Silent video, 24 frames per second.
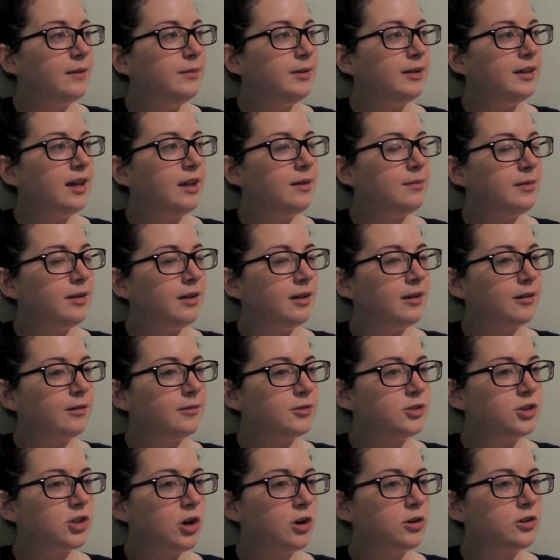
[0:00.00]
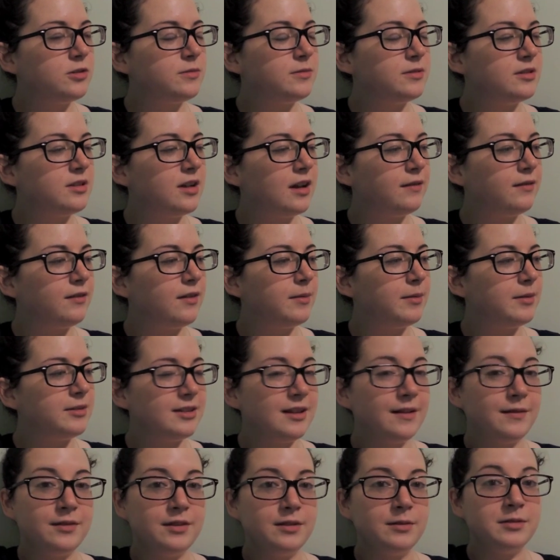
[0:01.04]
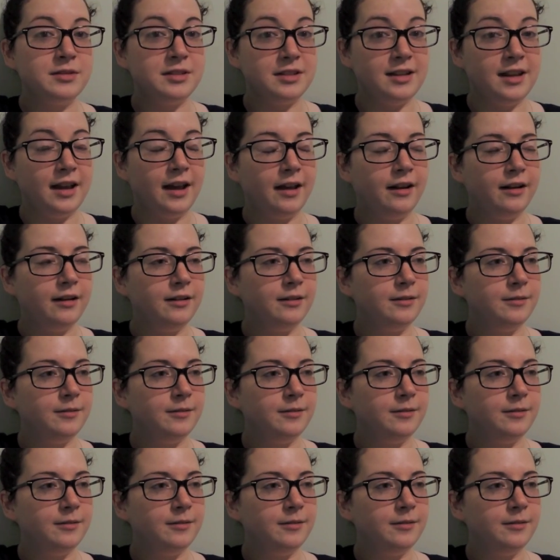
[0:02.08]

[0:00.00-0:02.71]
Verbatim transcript: Then we came here, charged some stuff up because everything was dead.